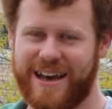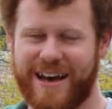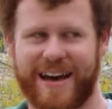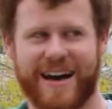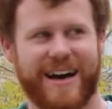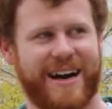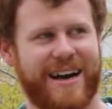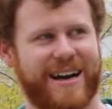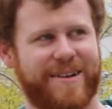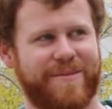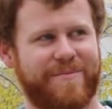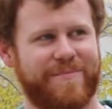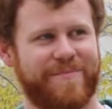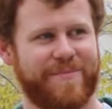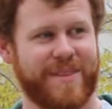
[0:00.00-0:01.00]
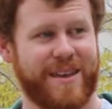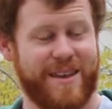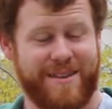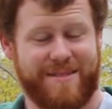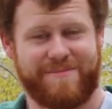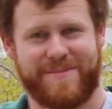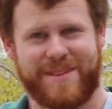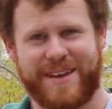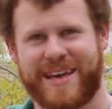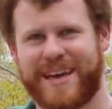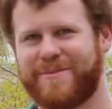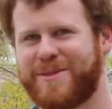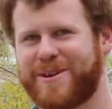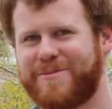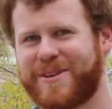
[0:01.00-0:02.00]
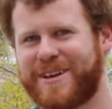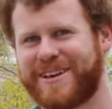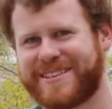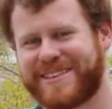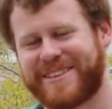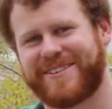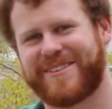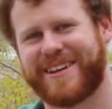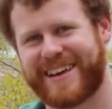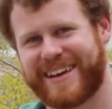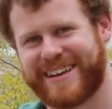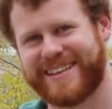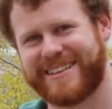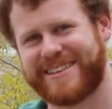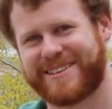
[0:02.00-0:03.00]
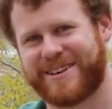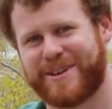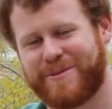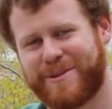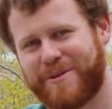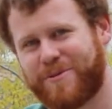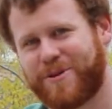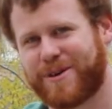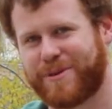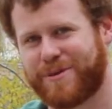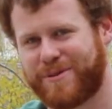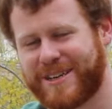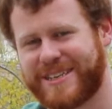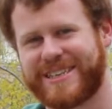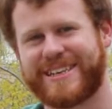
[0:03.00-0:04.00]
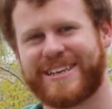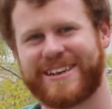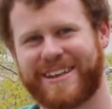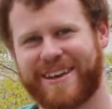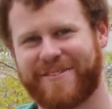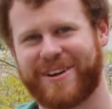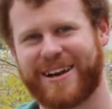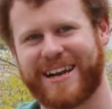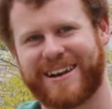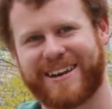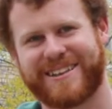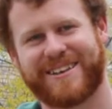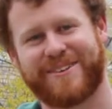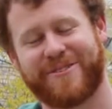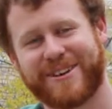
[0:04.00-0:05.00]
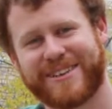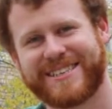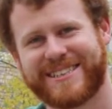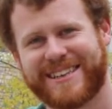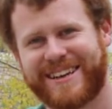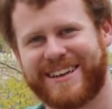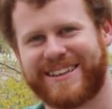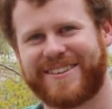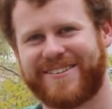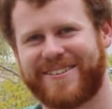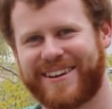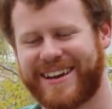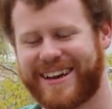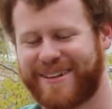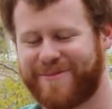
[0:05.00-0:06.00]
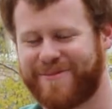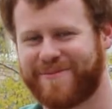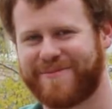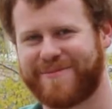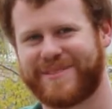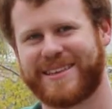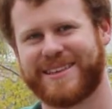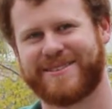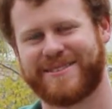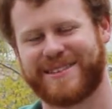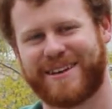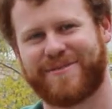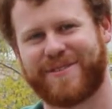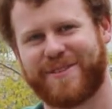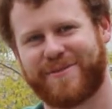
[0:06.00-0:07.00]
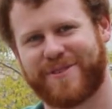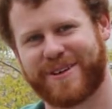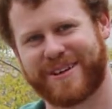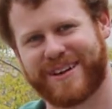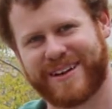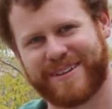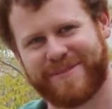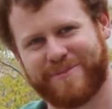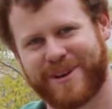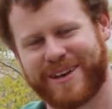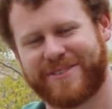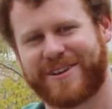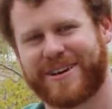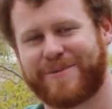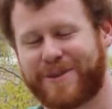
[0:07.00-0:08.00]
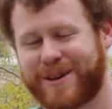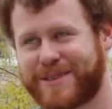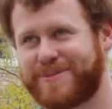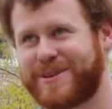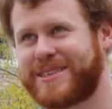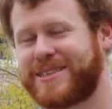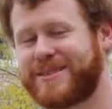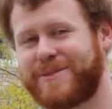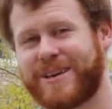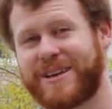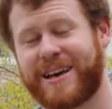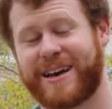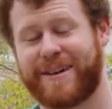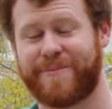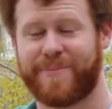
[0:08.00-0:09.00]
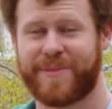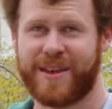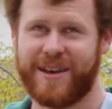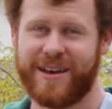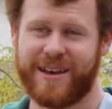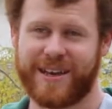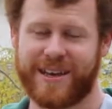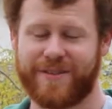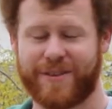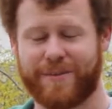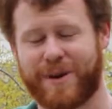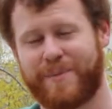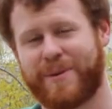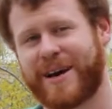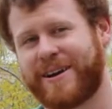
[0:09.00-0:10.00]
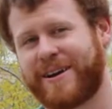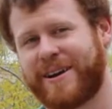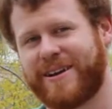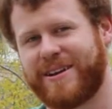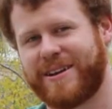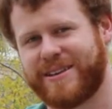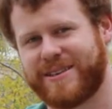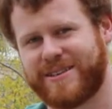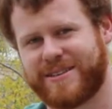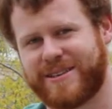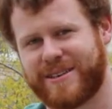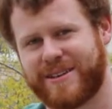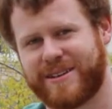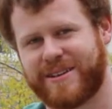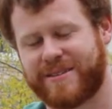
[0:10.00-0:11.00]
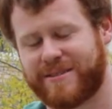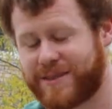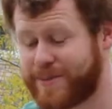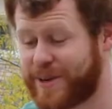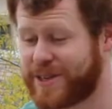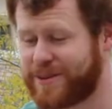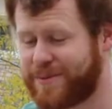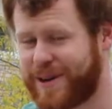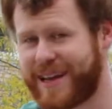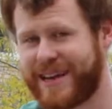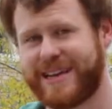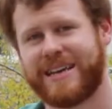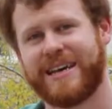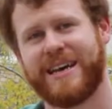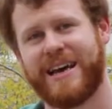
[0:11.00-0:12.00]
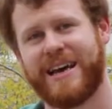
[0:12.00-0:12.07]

I came here because I thought, hey, it's going to be a warmer winter. I really like the course, and I thought this would definitely further my career prospects, given that my background is in spatial planning.